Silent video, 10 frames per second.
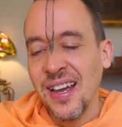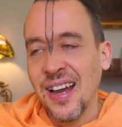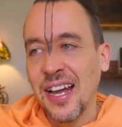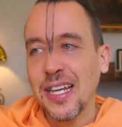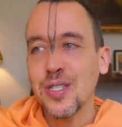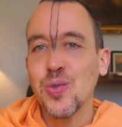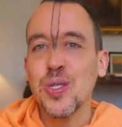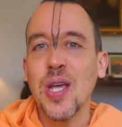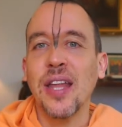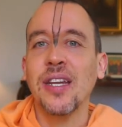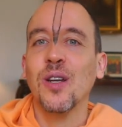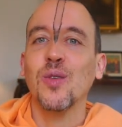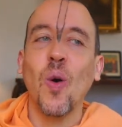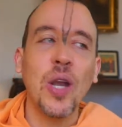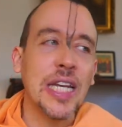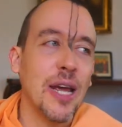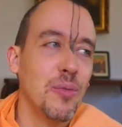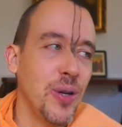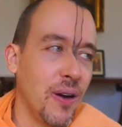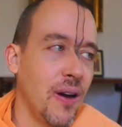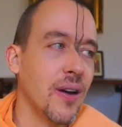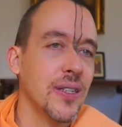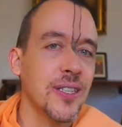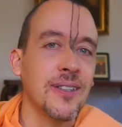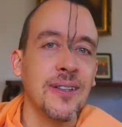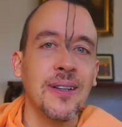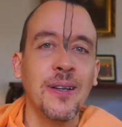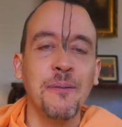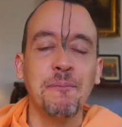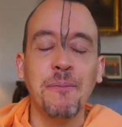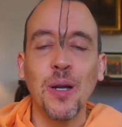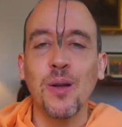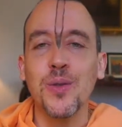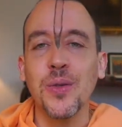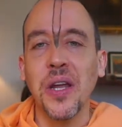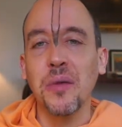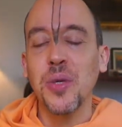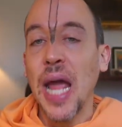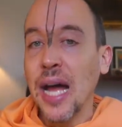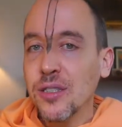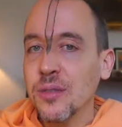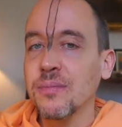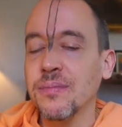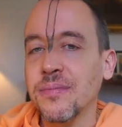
He is residing not only in every heart, but also in every atom.